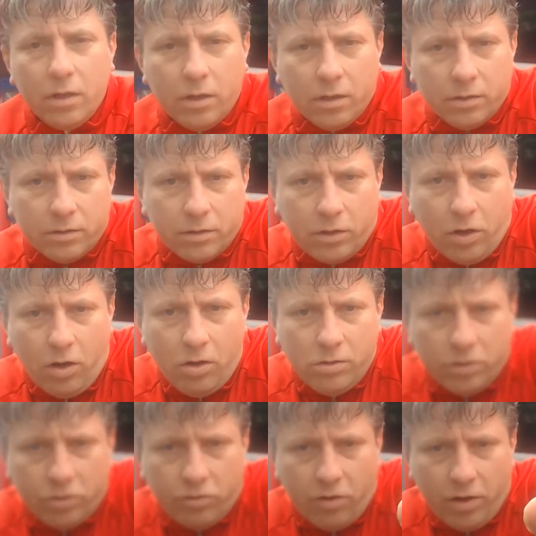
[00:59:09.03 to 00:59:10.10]
Kong
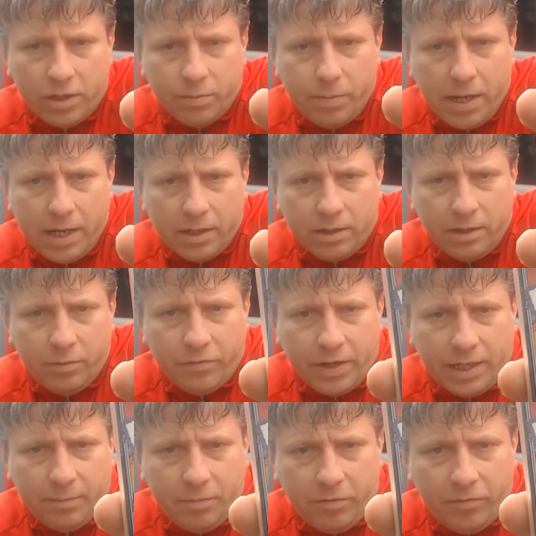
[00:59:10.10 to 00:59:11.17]
Strikes Back, I think we've had
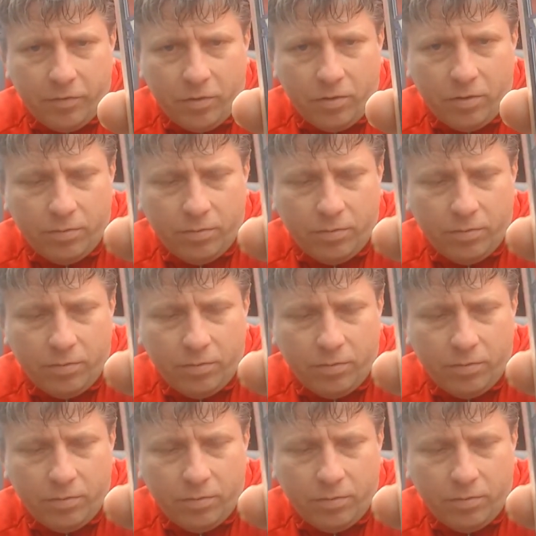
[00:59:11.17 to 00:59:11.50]
him before.